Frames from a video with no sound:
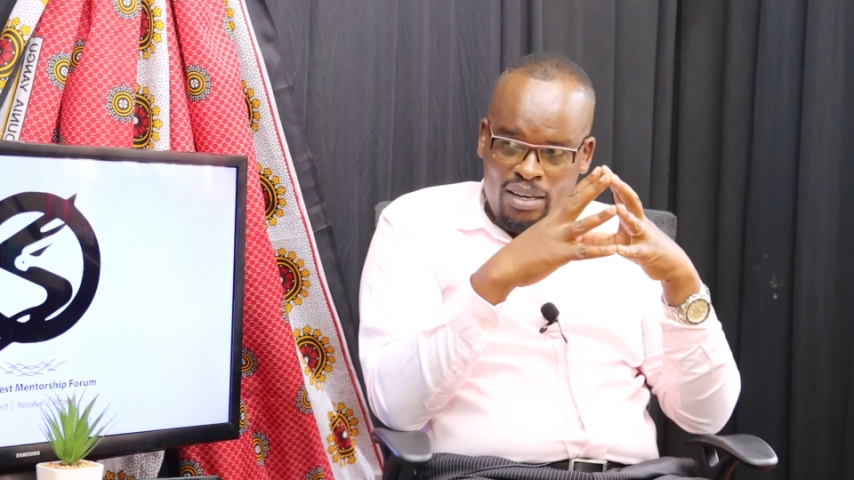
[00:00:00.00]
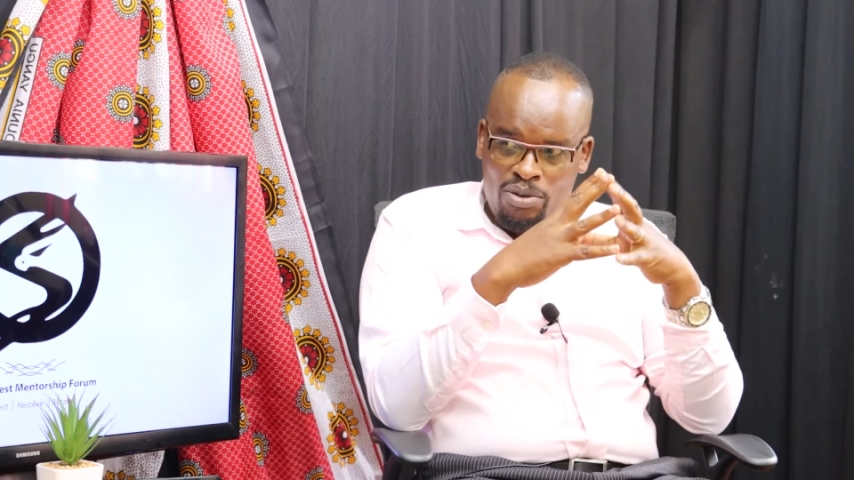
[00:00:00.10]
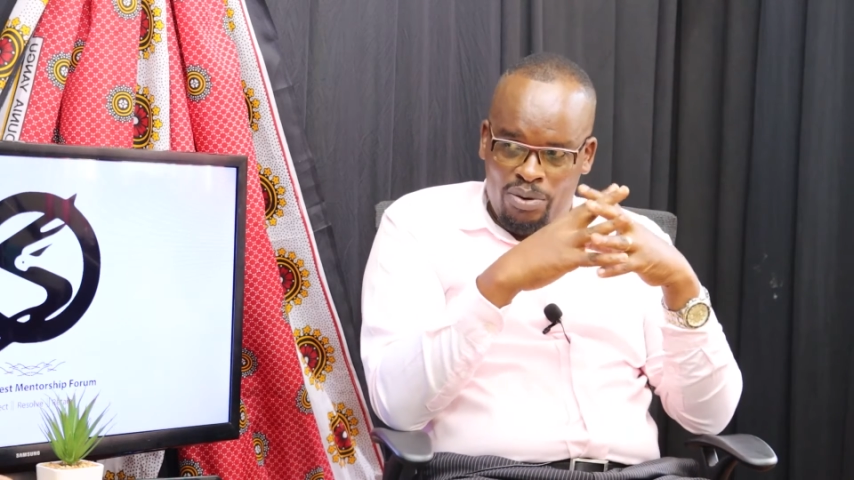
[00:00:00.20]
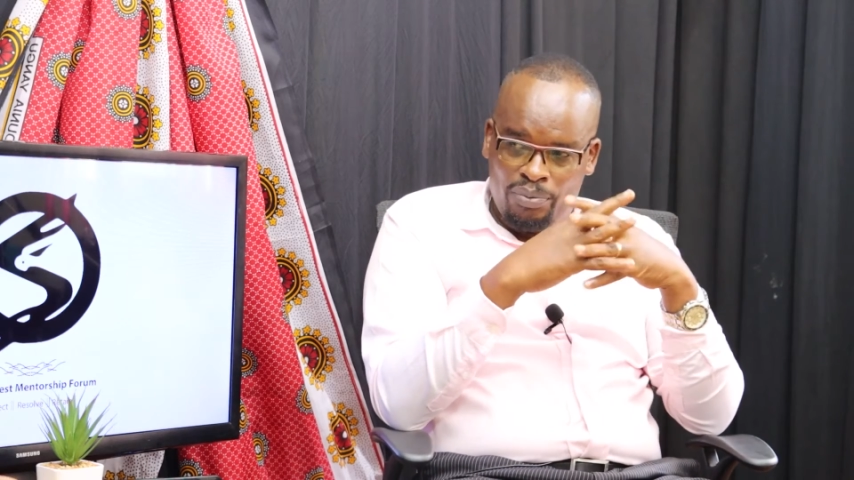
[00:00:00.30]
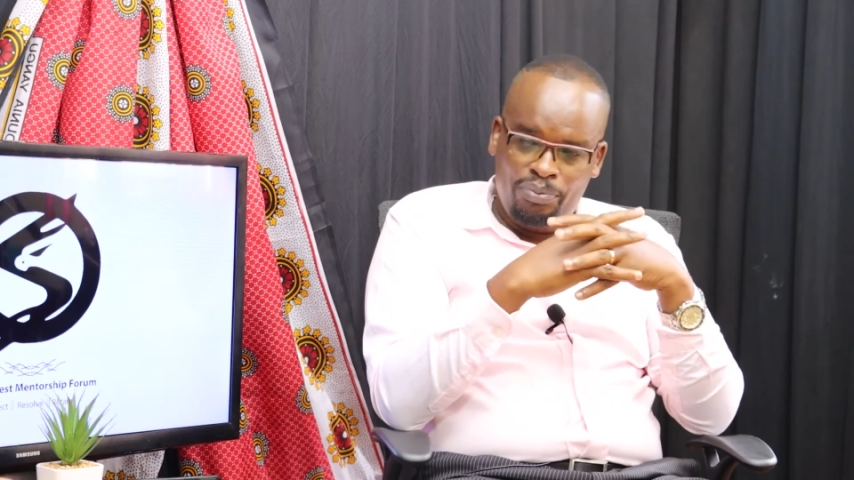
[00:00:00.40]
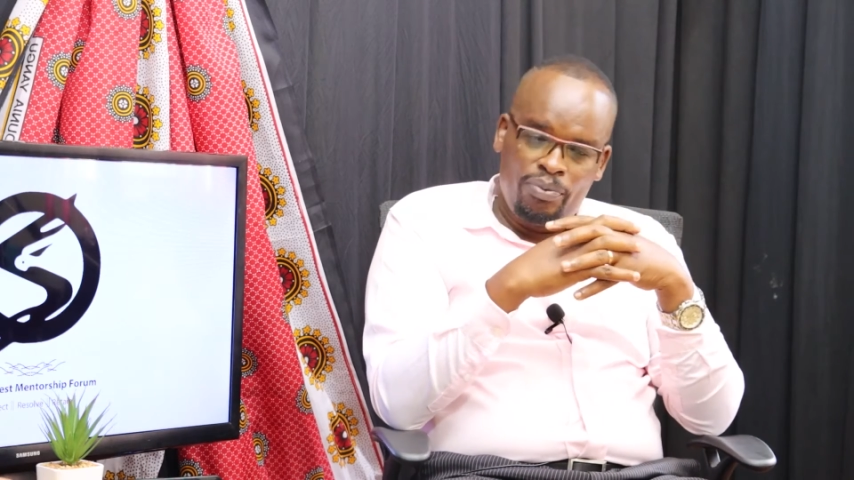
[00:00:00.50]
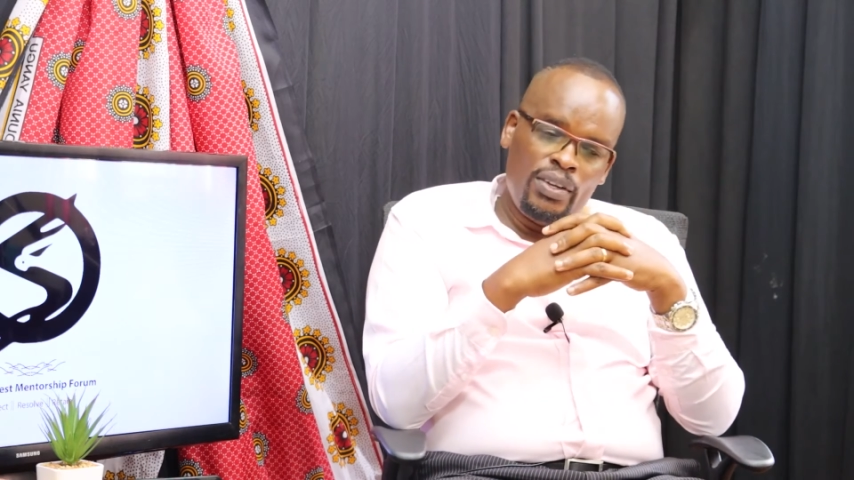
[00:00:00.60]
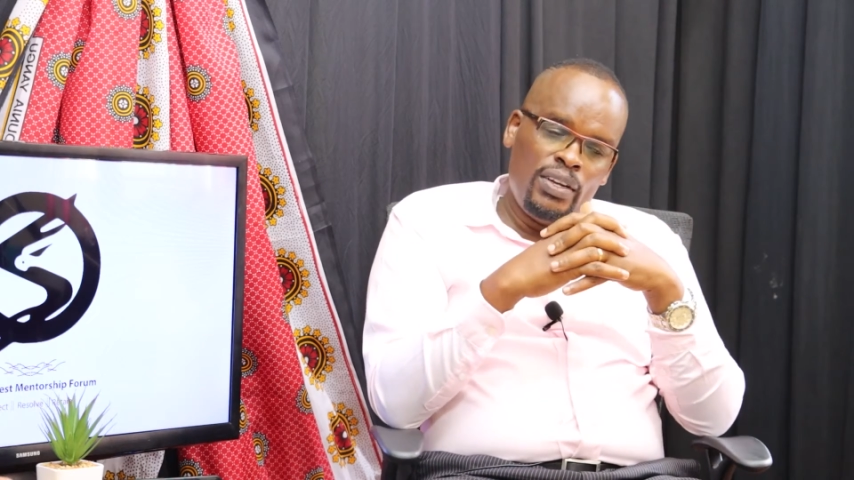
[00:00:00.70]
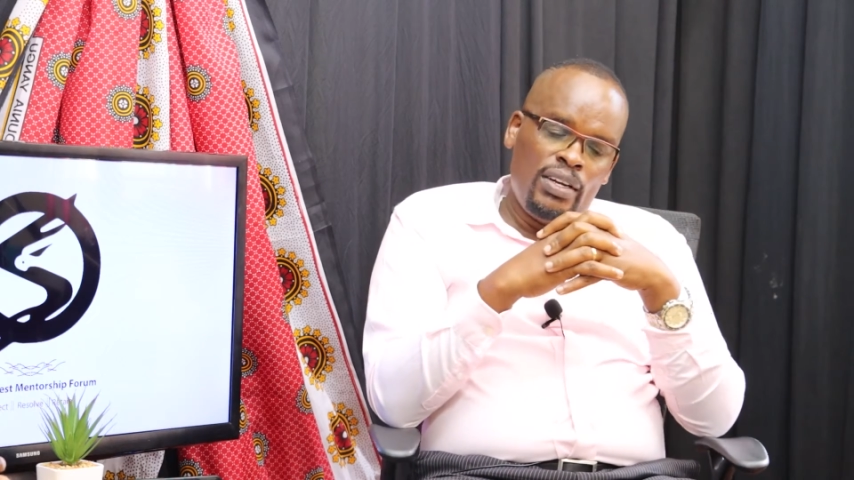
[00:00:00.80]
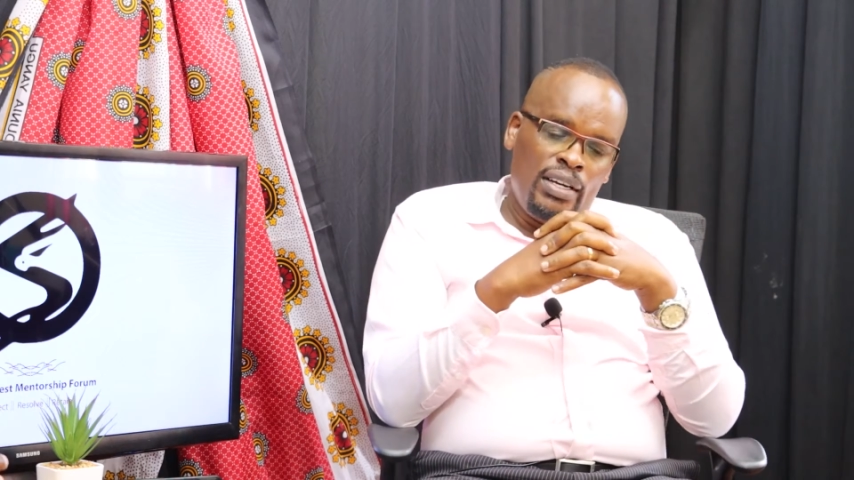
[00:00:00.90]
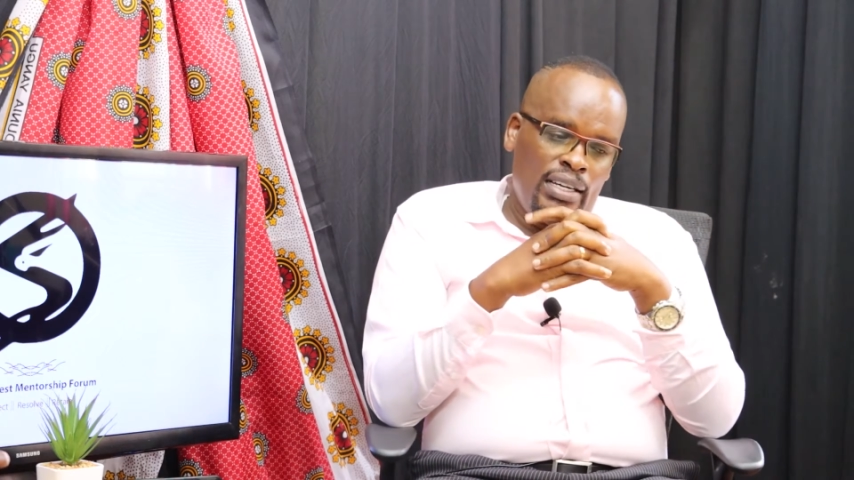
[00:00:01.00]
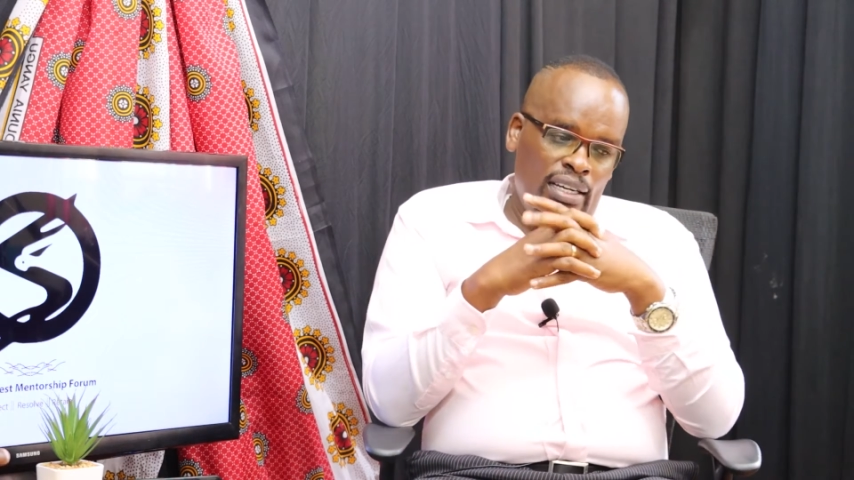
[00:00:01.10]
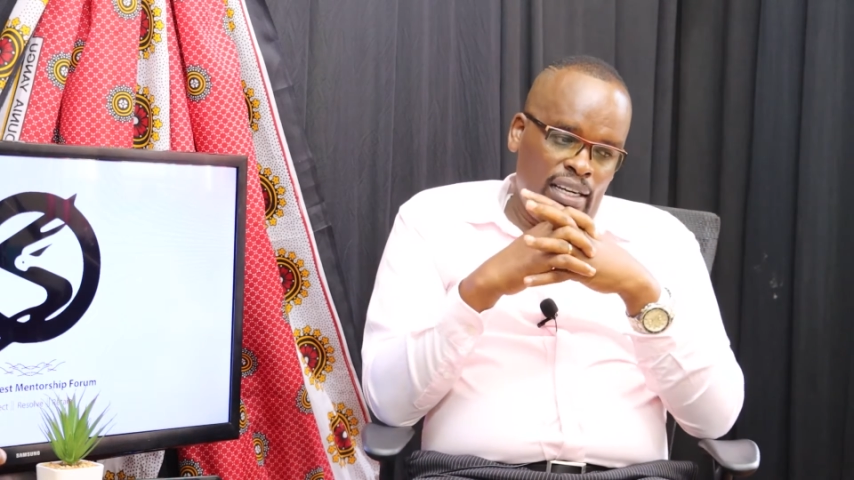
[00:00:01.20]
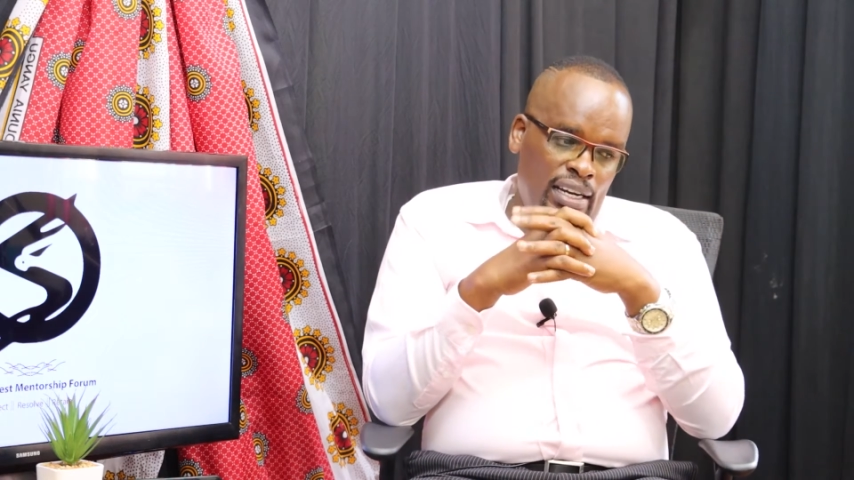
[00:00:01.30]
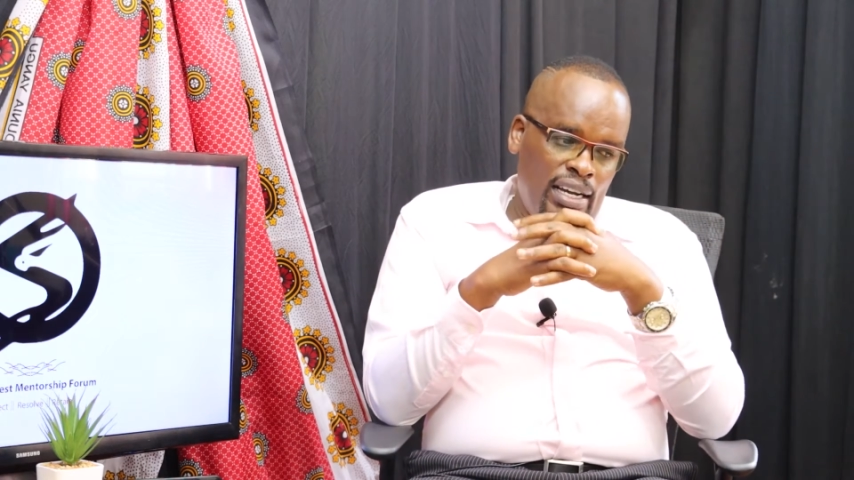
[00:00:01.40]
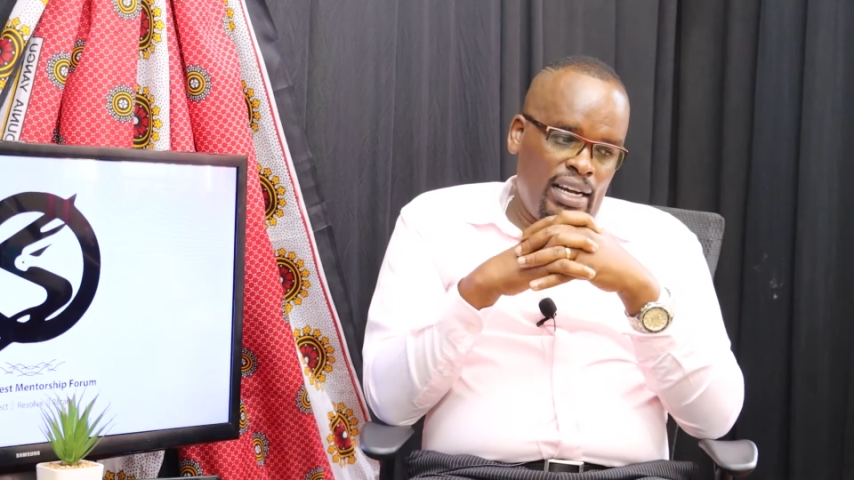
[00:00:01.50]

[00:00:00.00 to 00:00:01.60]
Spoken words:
ago. In